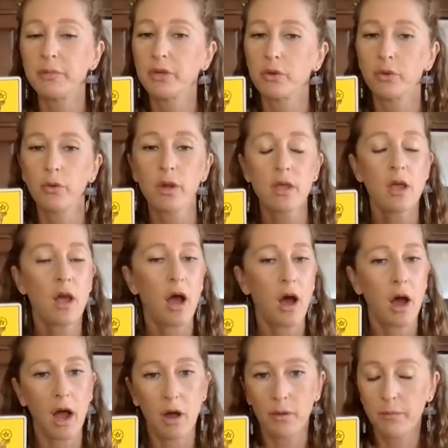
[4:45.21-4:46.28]
new
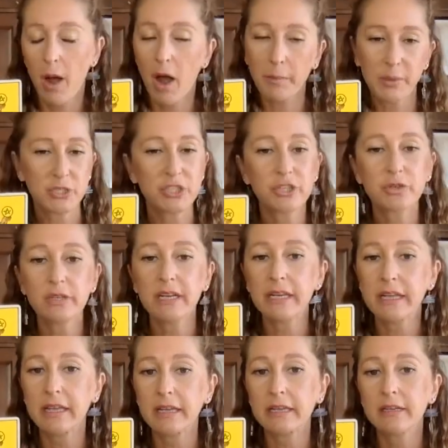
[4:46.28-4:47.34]

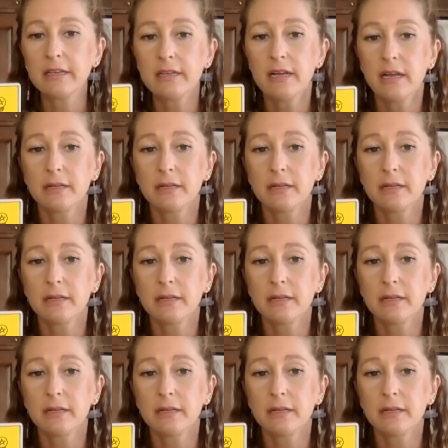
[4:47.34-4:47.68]
opportunity.